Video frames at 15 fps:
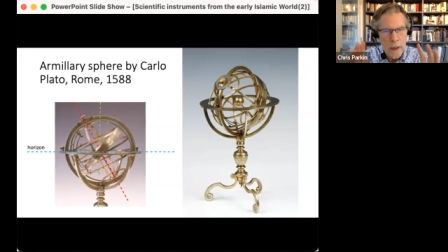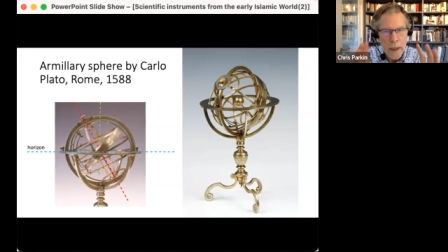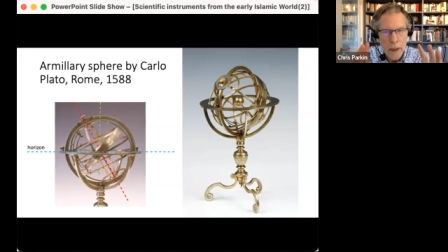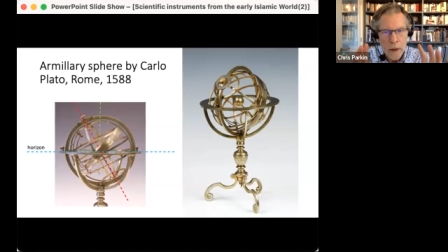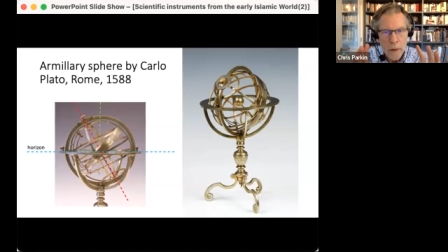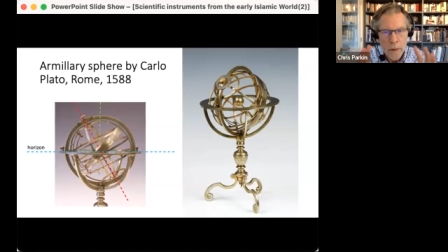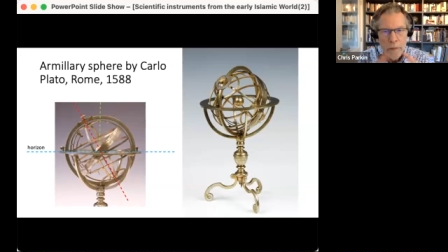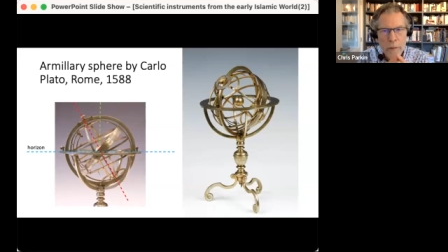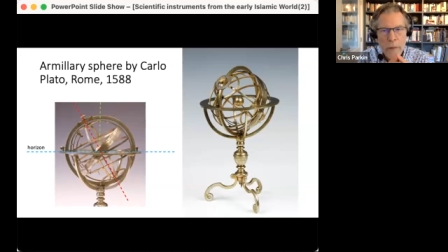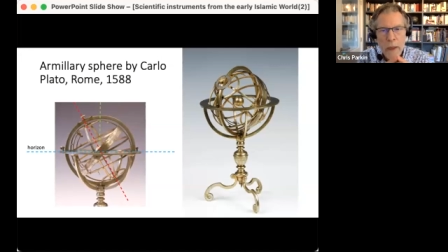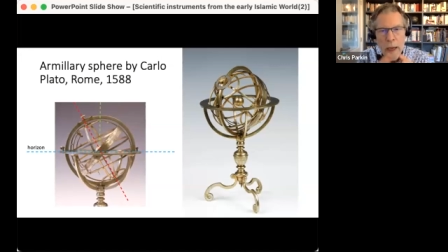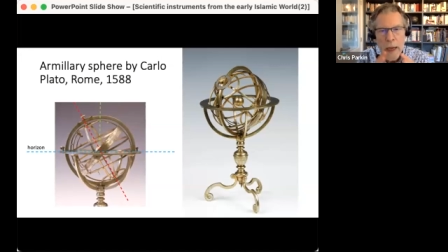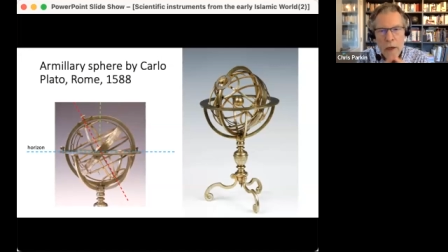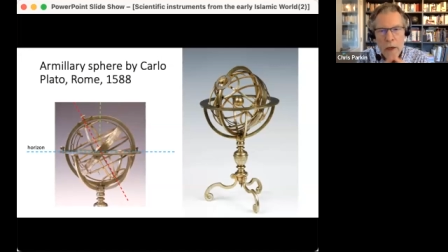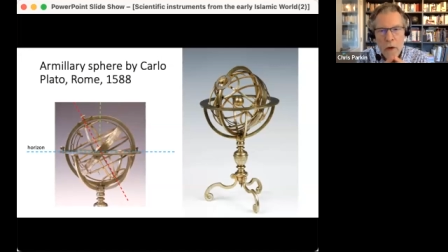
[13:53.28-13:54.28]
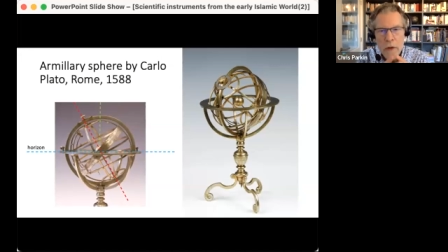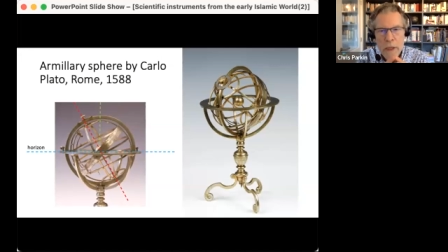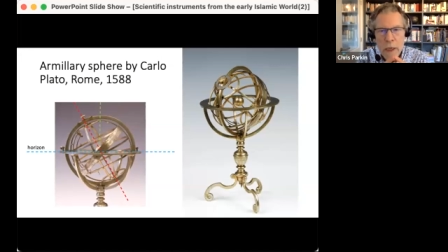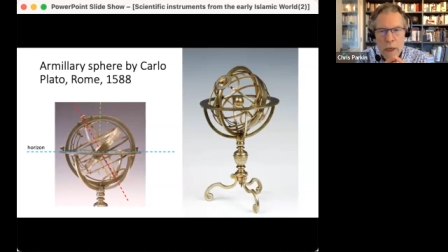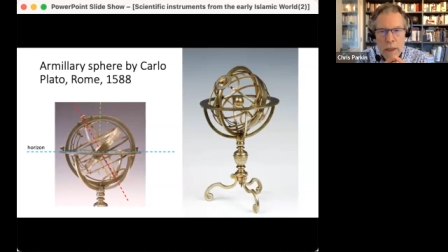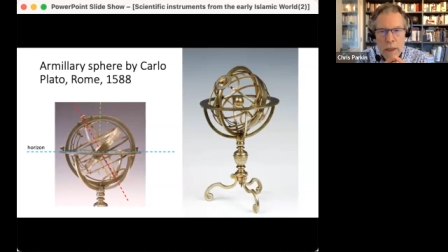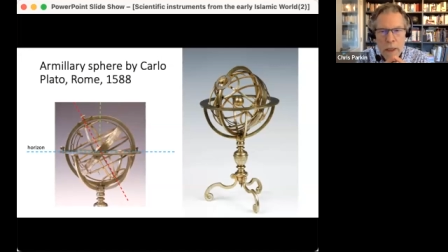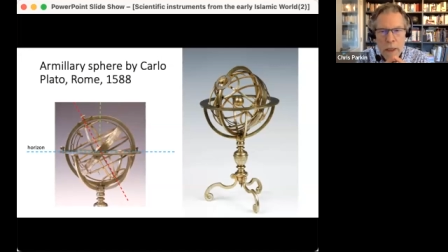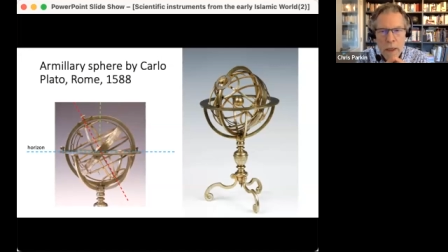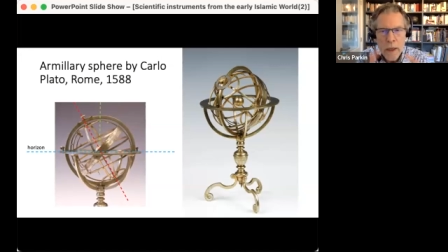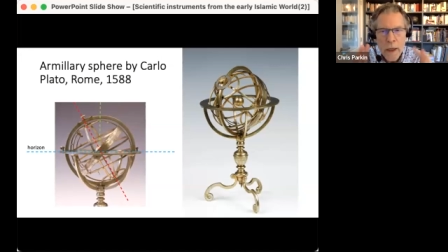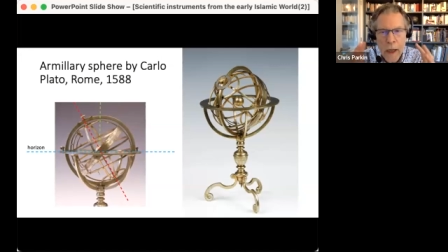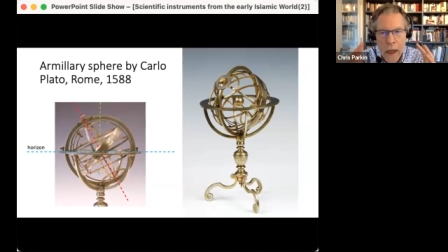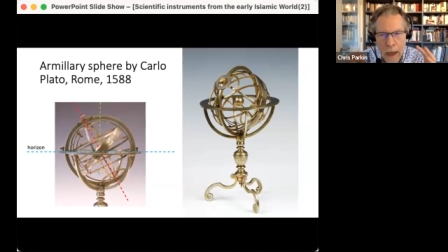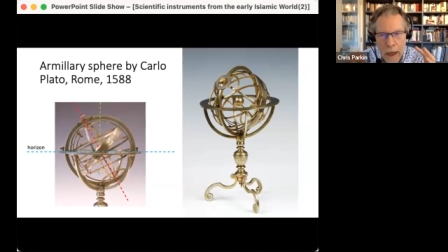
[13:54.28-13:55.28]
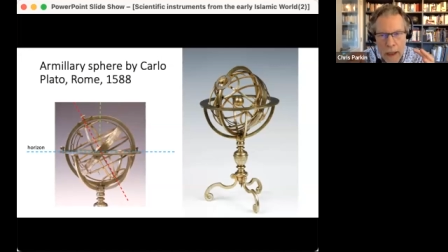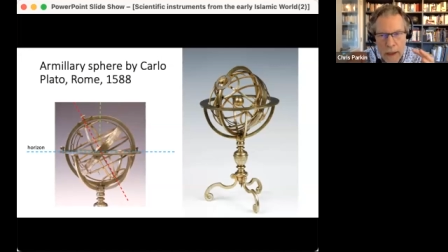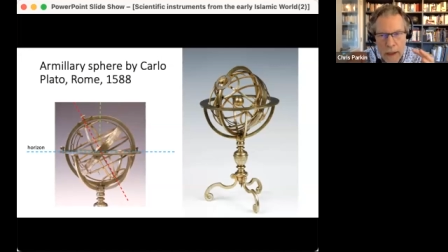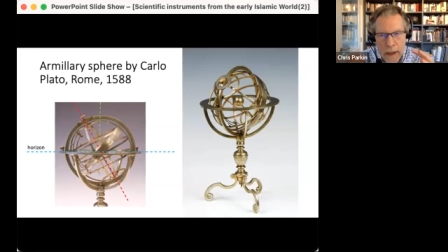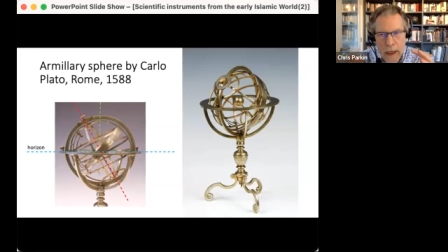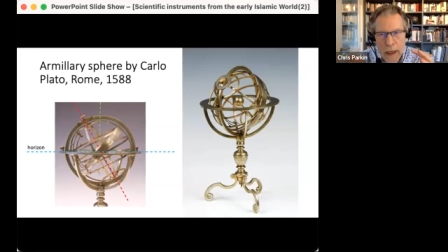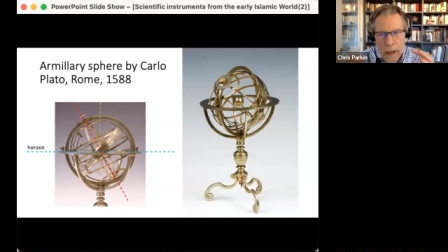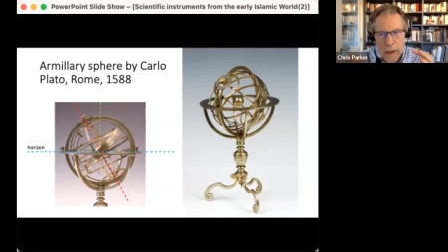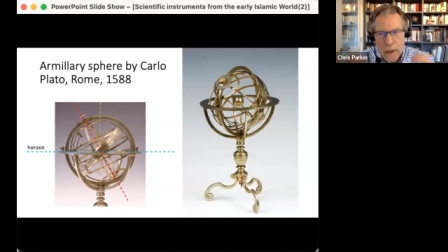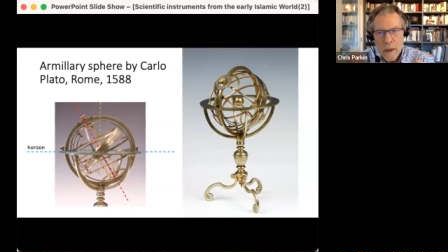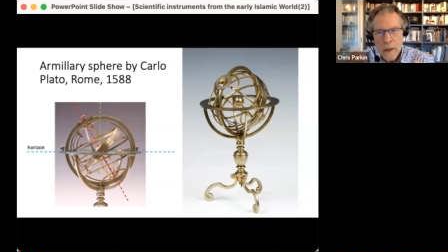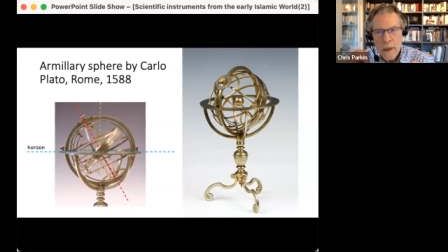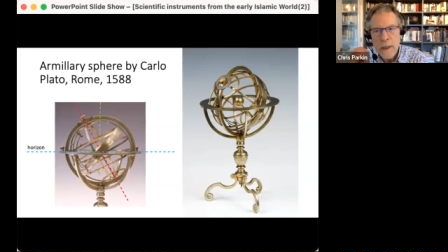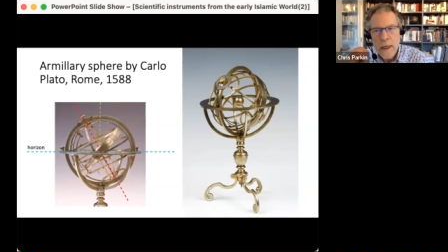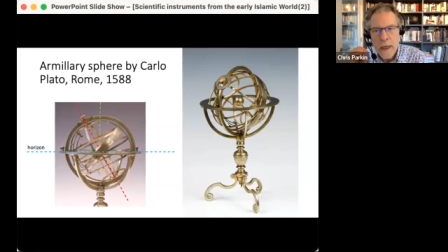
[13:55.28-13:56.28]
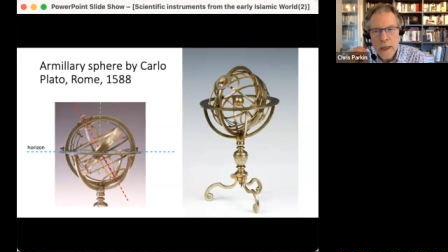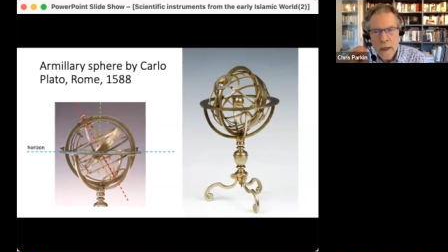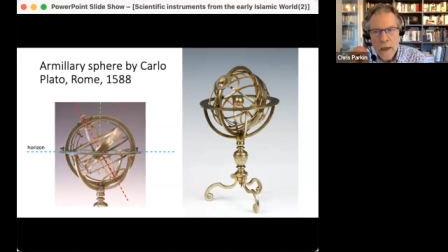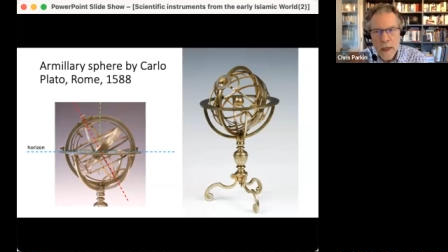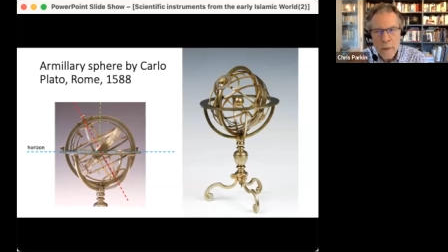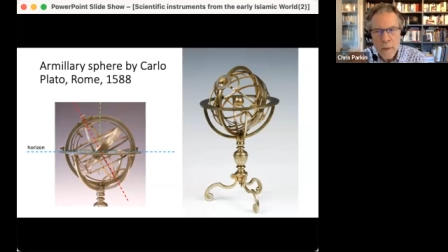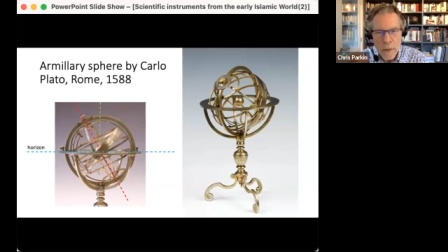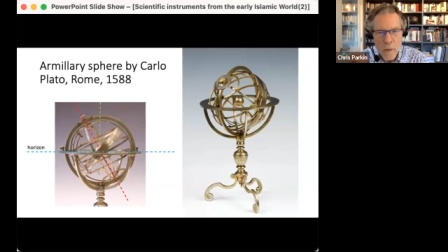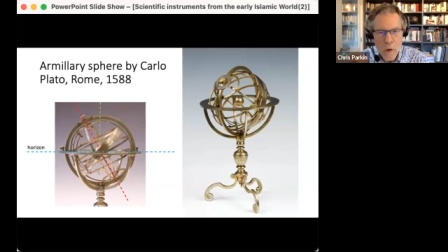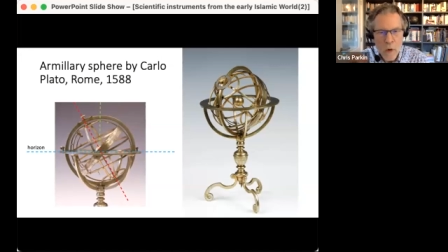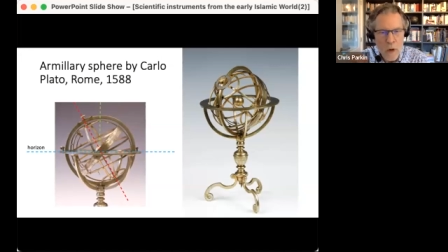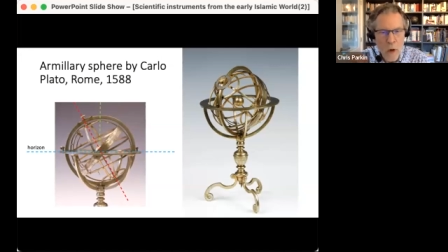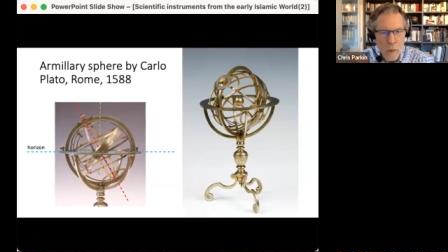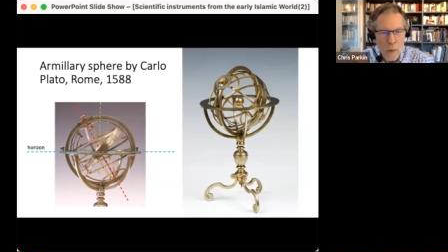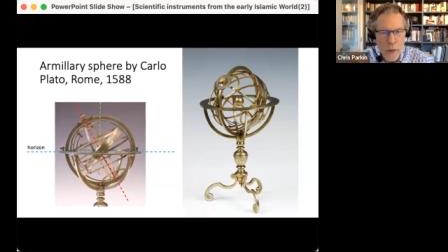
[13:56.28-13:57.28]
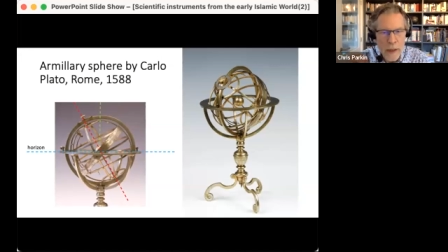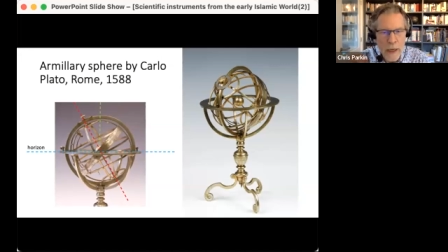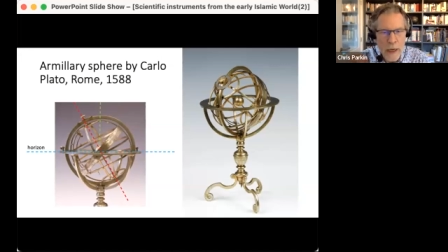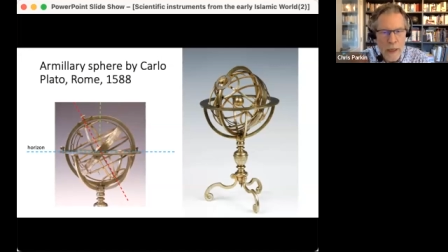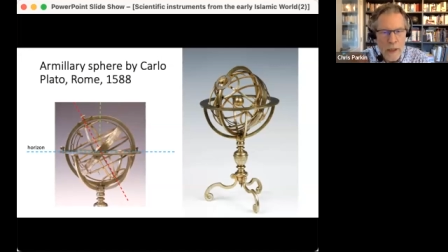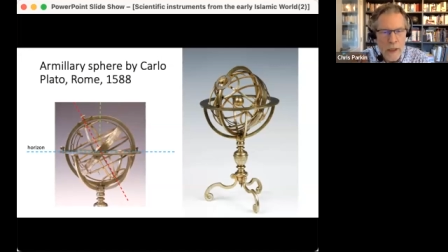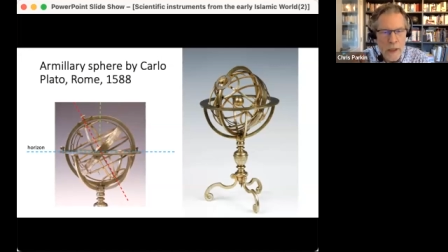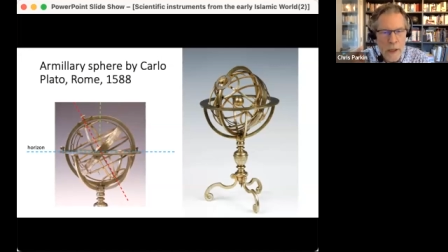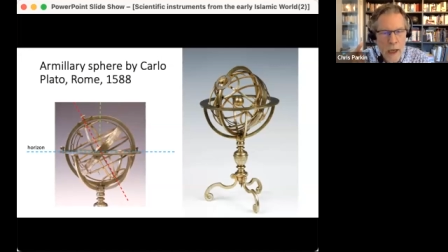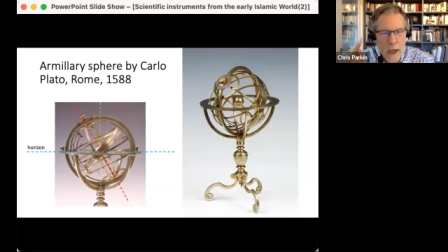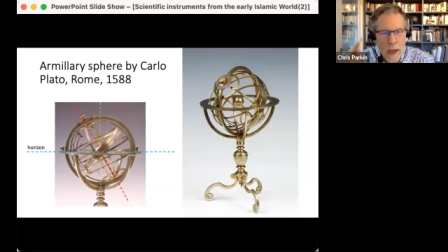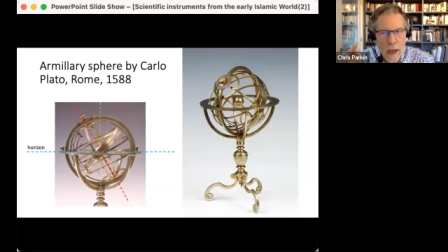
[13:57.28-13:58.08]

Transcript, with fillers: Now, hang on tight here, as things are going to get a little bit more complicated